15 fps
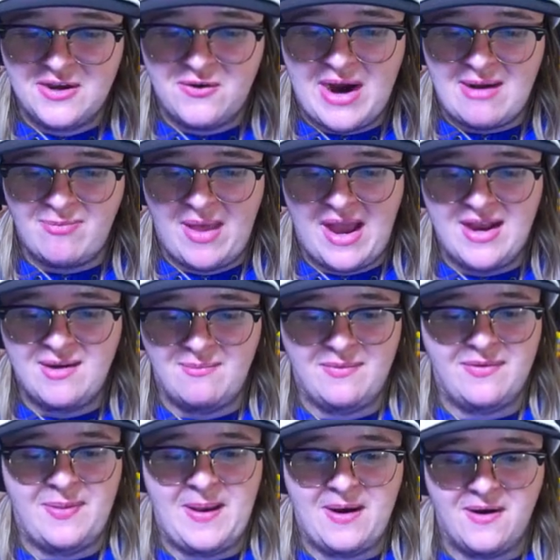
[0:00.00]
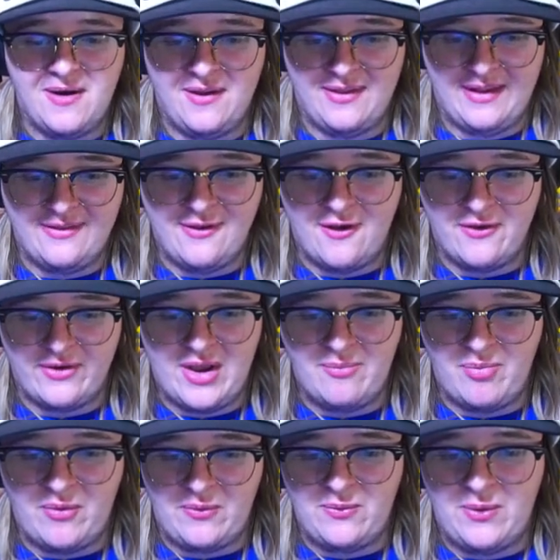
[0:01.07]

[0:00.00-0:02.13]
grab the items there, because I saw a couple